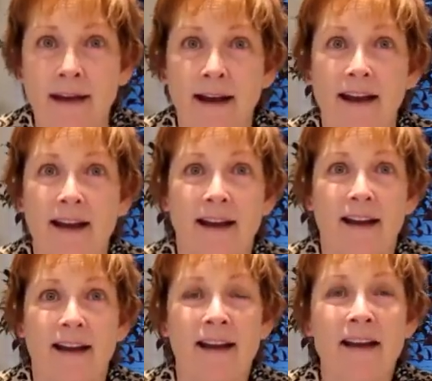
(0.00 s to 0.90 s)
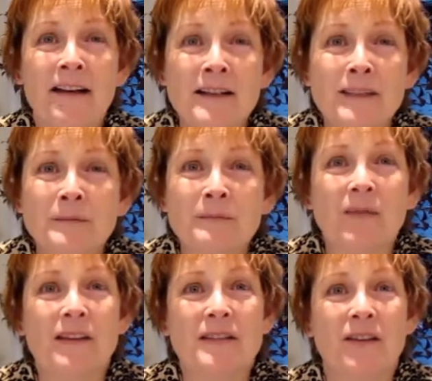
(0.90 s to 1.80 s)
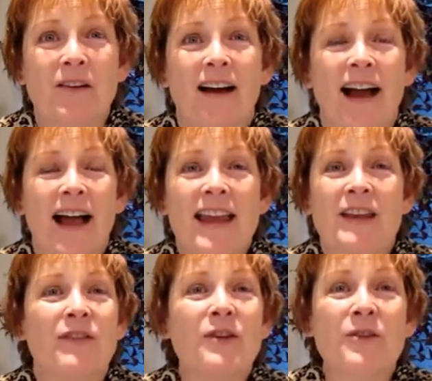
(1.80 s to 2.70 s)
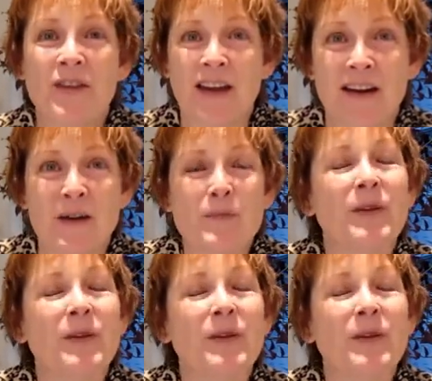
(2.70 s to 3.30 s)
And uh, so if you're there,